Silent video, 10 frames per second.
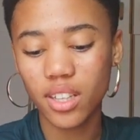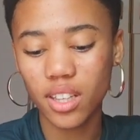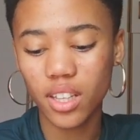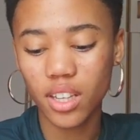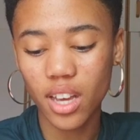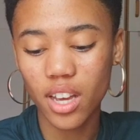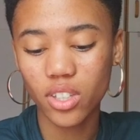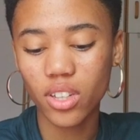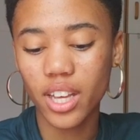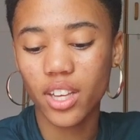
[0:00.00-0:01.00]
and then yeah
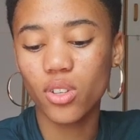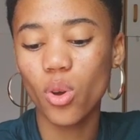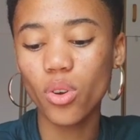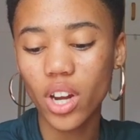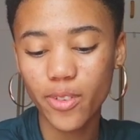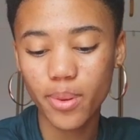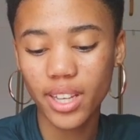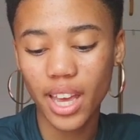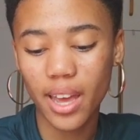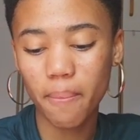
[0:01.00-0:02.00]
and you're like you know not
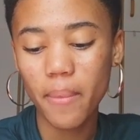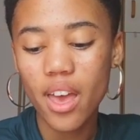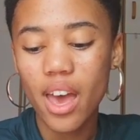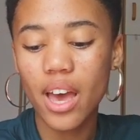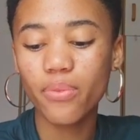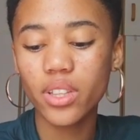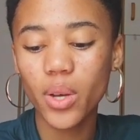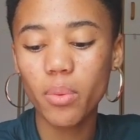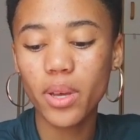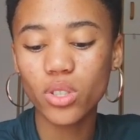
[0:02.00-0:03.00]
everybody can i feel
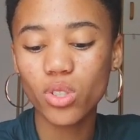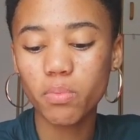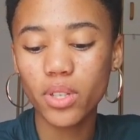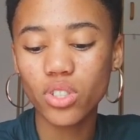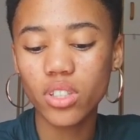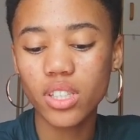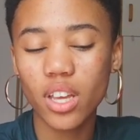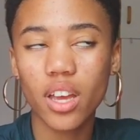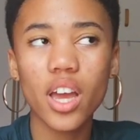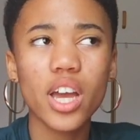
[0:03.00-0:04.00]
like what makes you special is
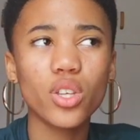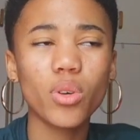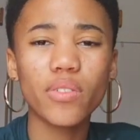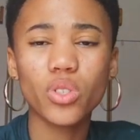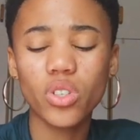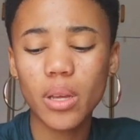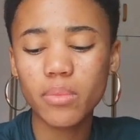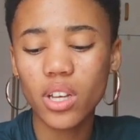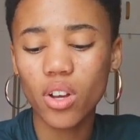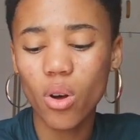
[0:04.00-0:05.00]
that you have
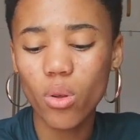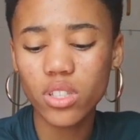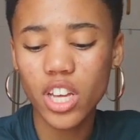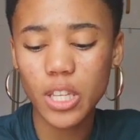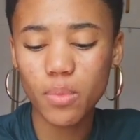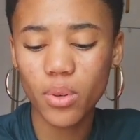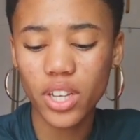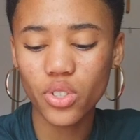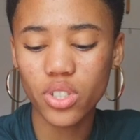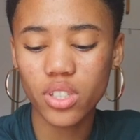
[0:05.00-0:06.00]
dreams and goals and
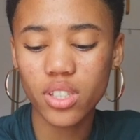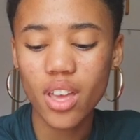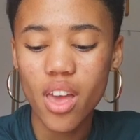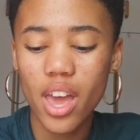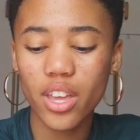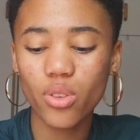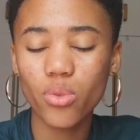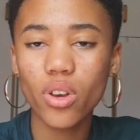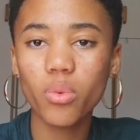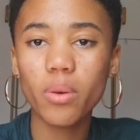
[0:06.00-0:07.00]
aspirations and
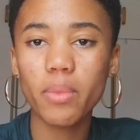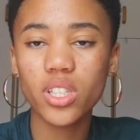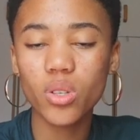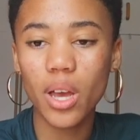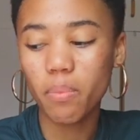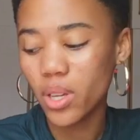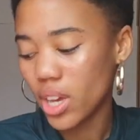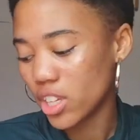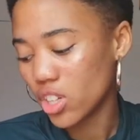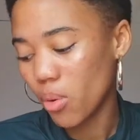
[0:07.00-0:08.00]
you know what makes you
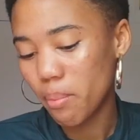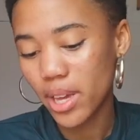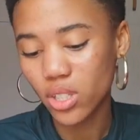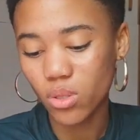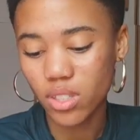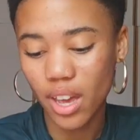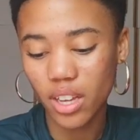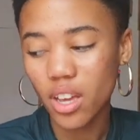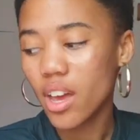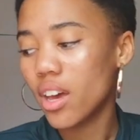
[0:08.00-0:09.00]
happy and you know what makes you
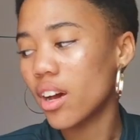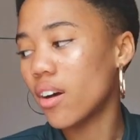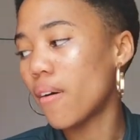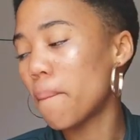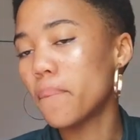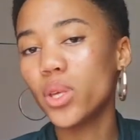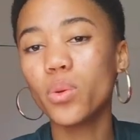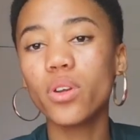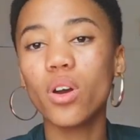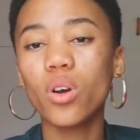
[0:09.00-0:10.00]
sad um,
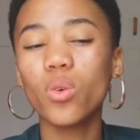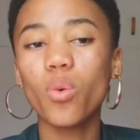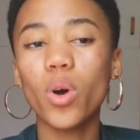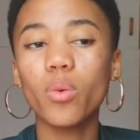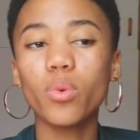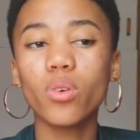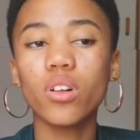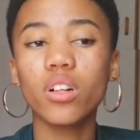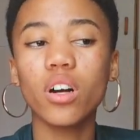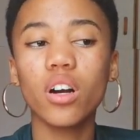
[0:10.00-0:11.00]
you know what
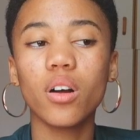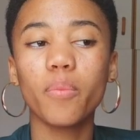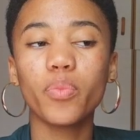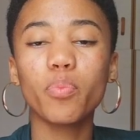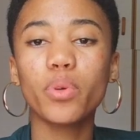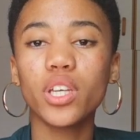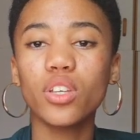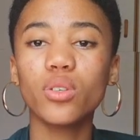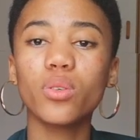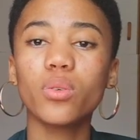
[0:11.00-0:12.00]
will um, bring
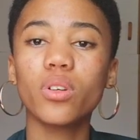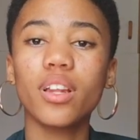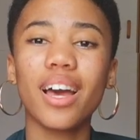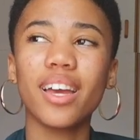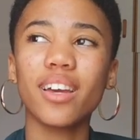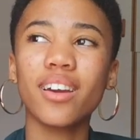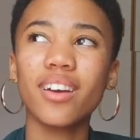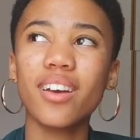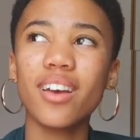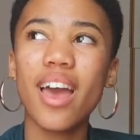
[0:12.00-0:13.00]
you like
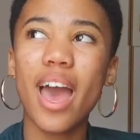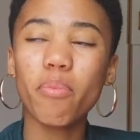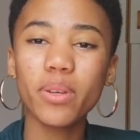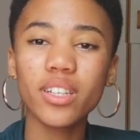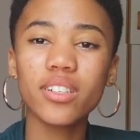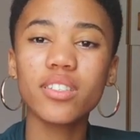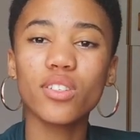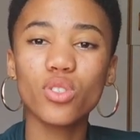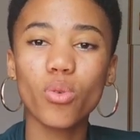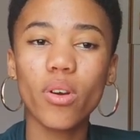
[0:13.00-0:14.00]
happiness
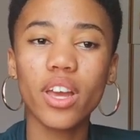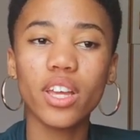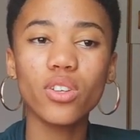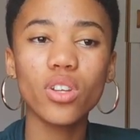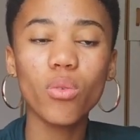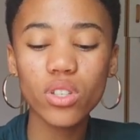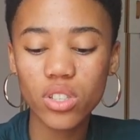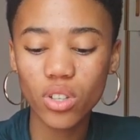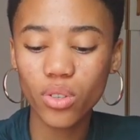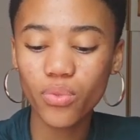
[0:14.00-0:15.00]
and joy and you know
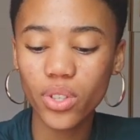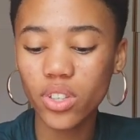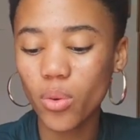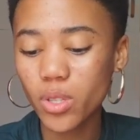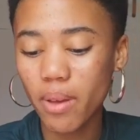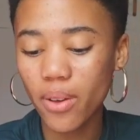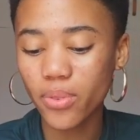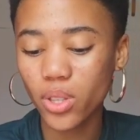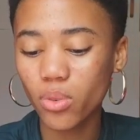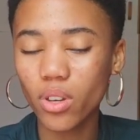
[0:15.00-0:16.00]
what's good for you you know what's bad
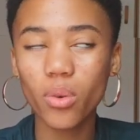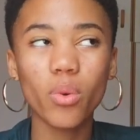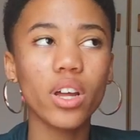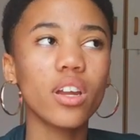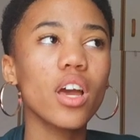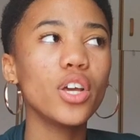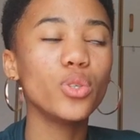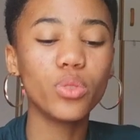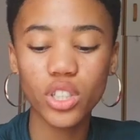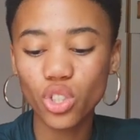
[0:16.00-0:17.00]
for you, you know what
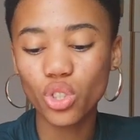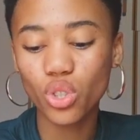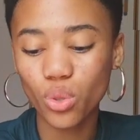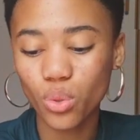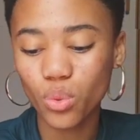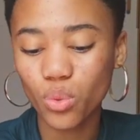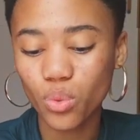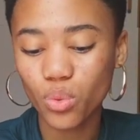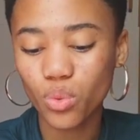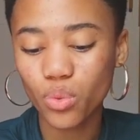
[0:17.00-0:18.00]
you need to do
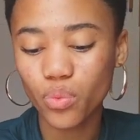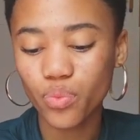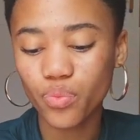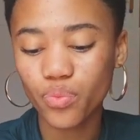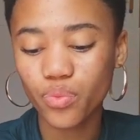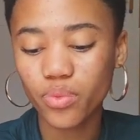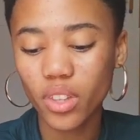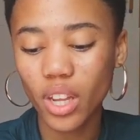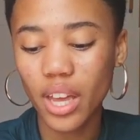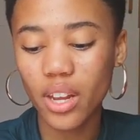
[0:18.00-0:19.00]

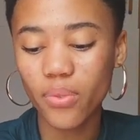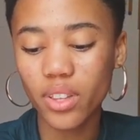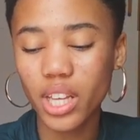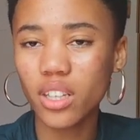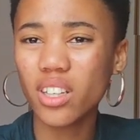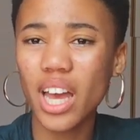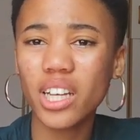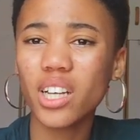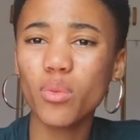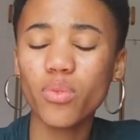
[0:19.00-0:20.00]
and I feel like it
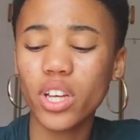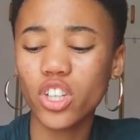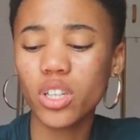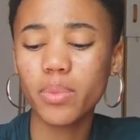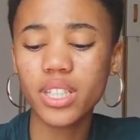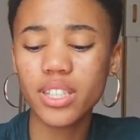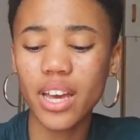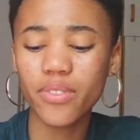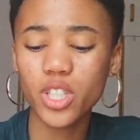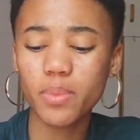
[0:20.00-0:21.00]
can come off like you're a bit
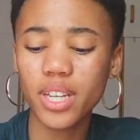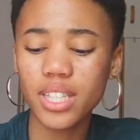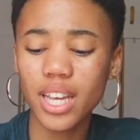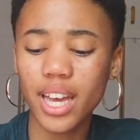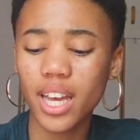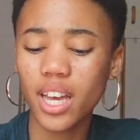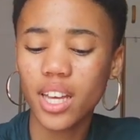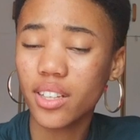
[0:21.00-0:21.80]
savage, but it's like